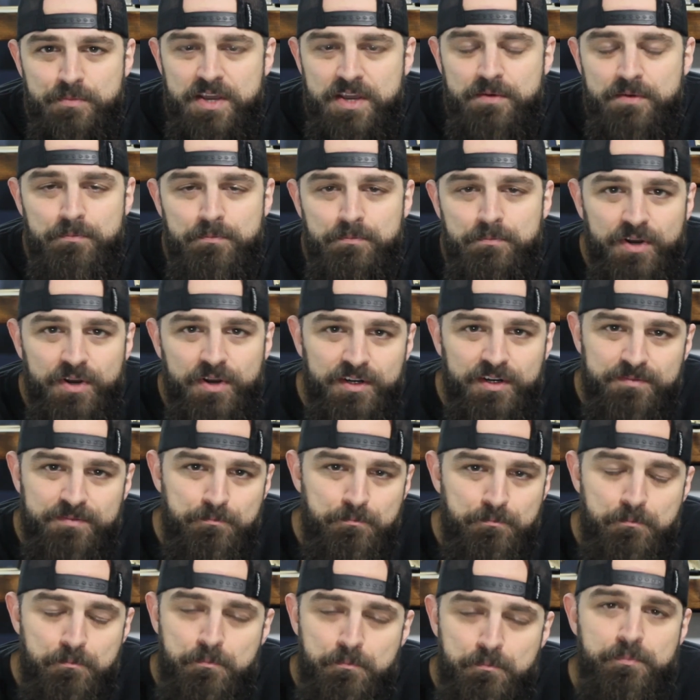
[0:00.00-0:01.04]
be a
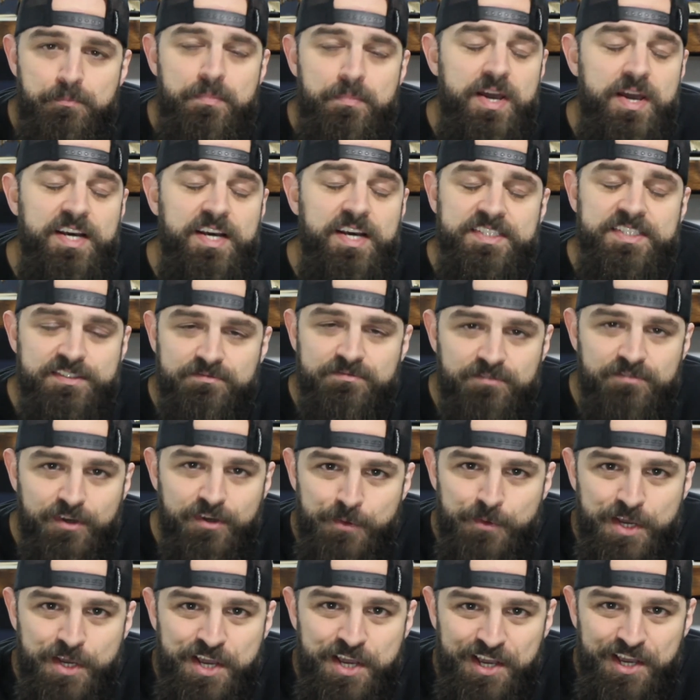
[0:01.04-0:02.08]
mess. I
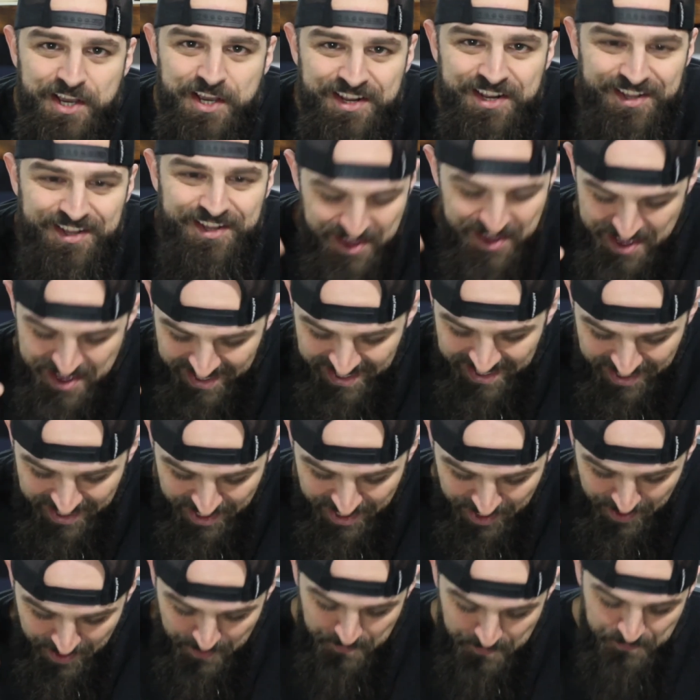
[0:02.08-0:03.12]
mean,
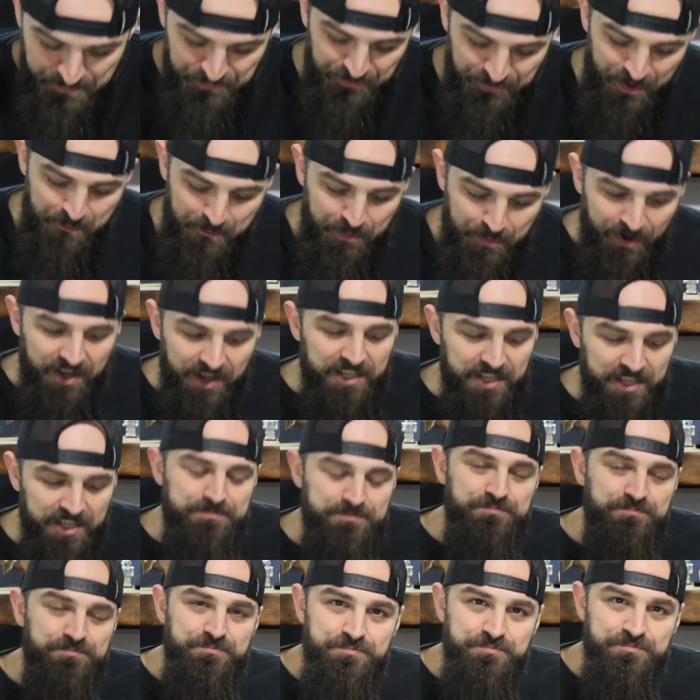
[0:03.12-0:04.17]
but
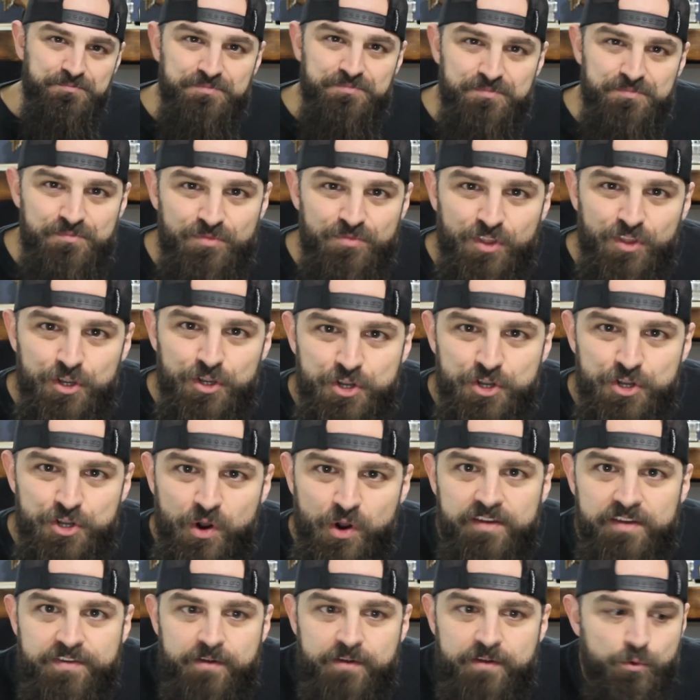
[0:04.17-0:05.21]

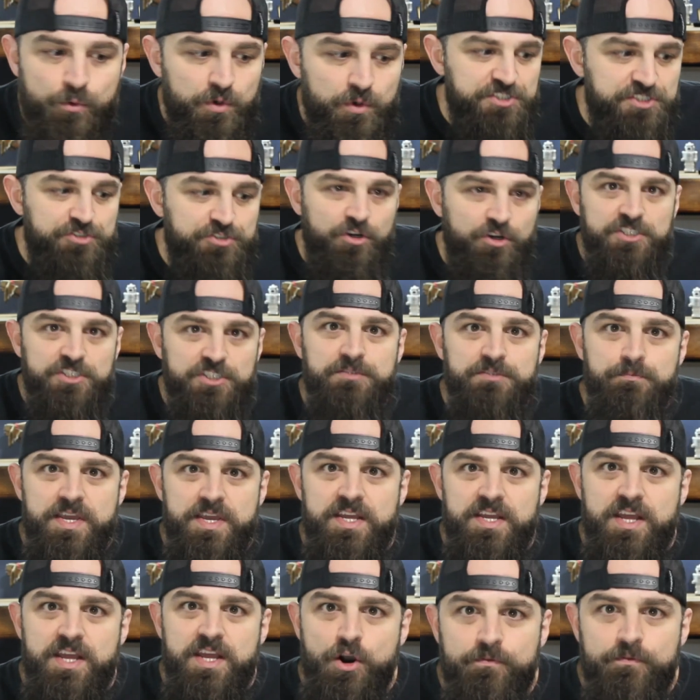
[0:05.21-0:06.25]
if everyone starts
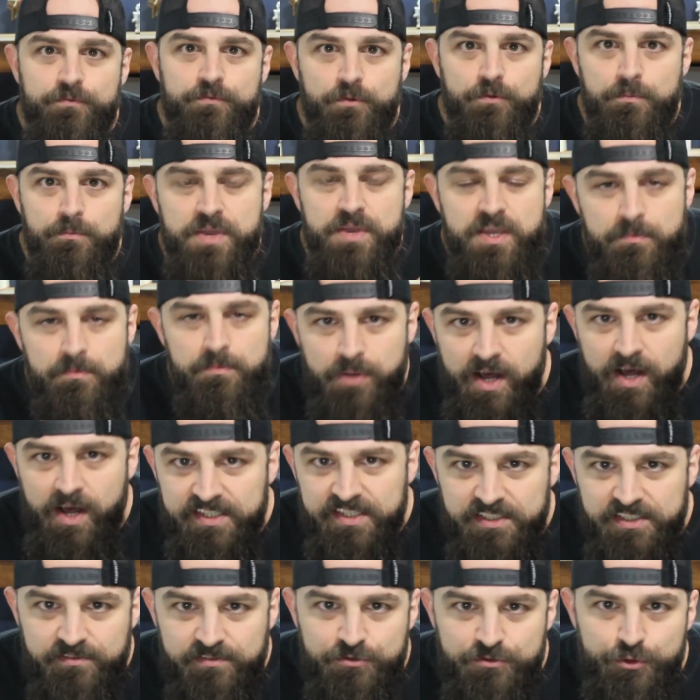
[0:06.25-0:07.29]
being helpful, being
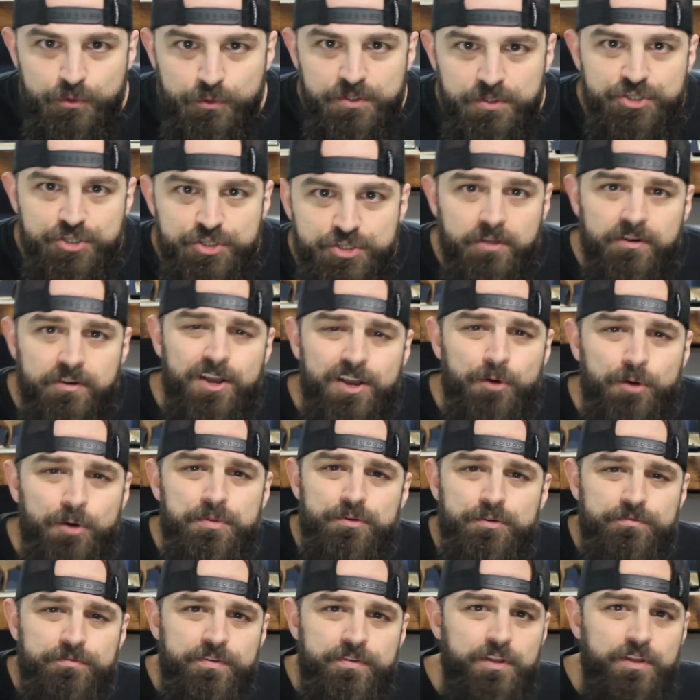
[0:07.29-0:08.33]
positive to each other,
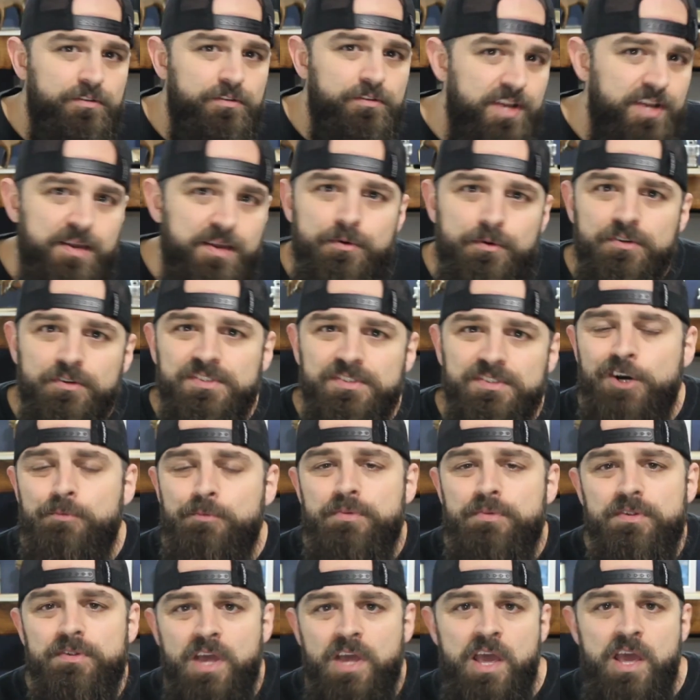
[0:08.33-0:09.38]
helping their fellow neighbors,
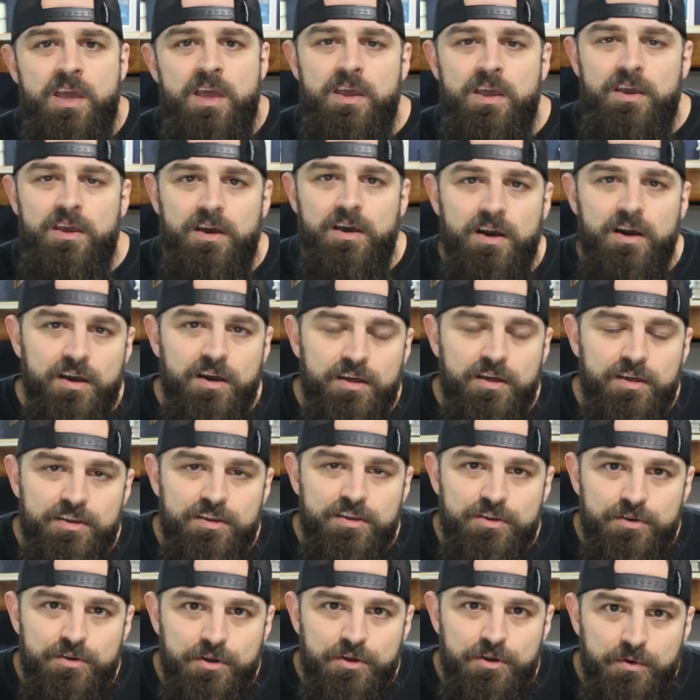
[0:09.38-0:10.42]
helping,
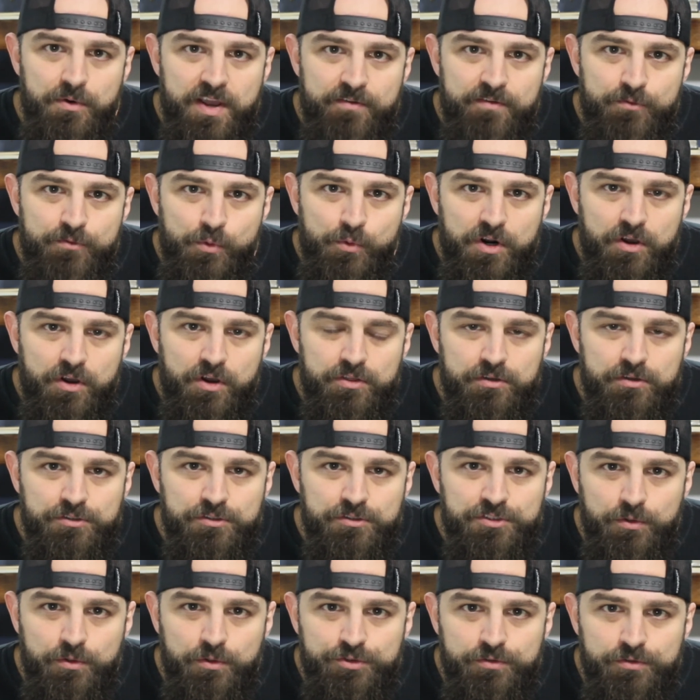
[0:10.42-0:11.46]
everyone on their
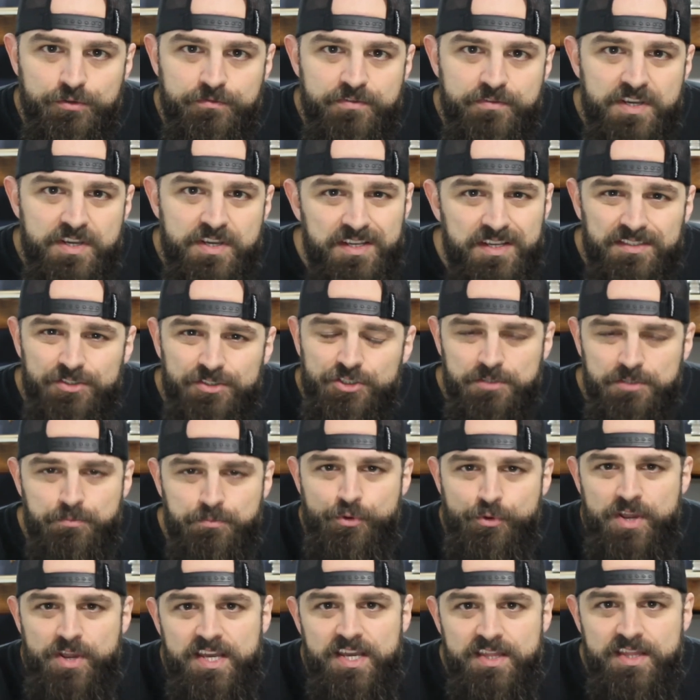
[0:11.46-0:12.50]
social feeds, and just
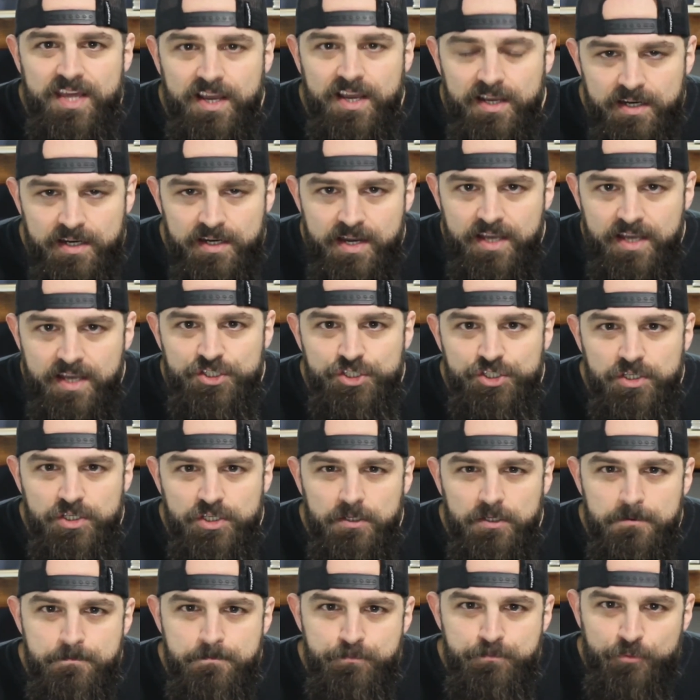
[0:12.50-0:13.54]
bringing that
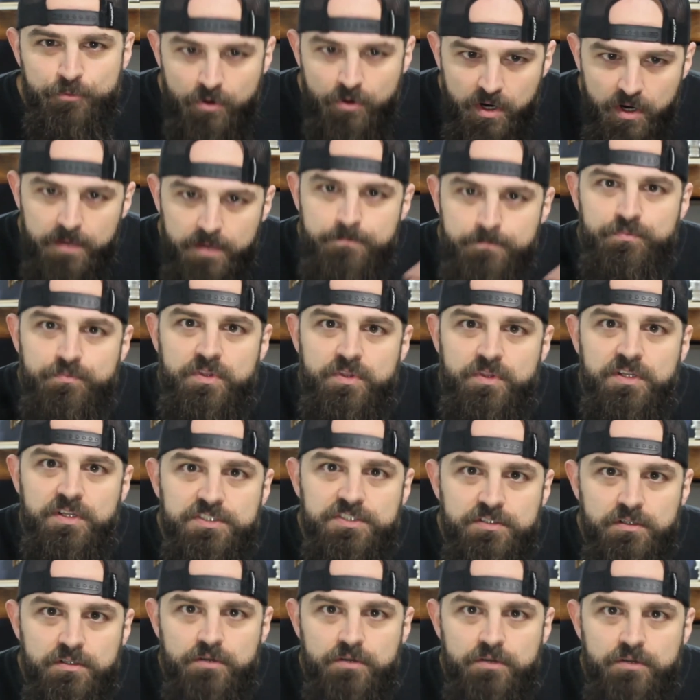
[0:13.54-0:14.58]
connection, right? It's
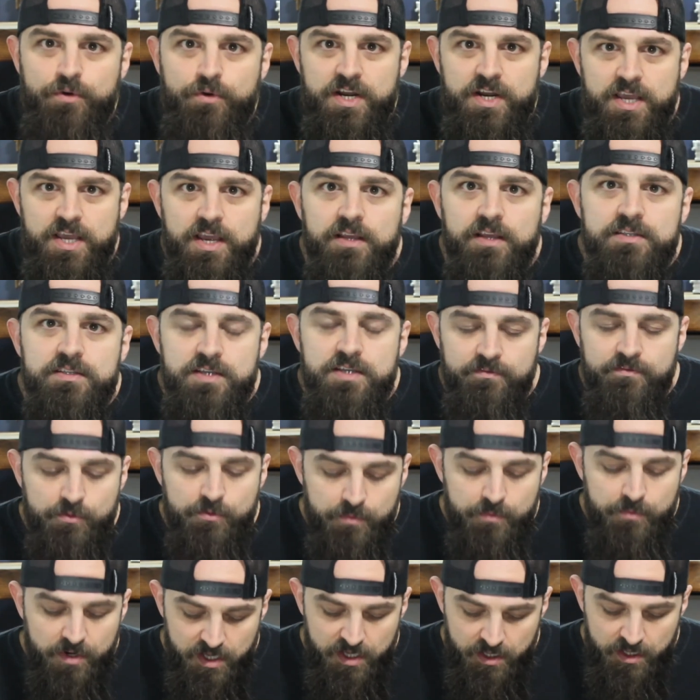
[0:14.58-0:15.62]
gonna radiate to
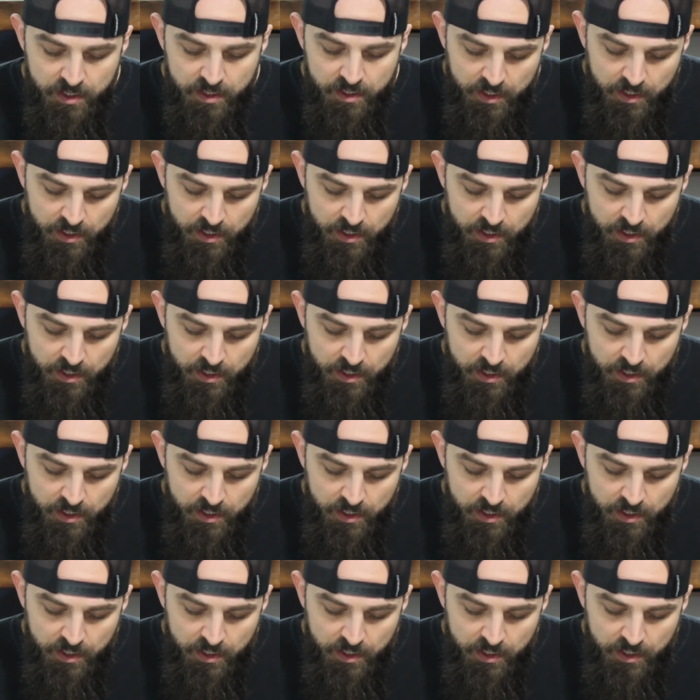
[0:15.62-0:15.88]
everybody.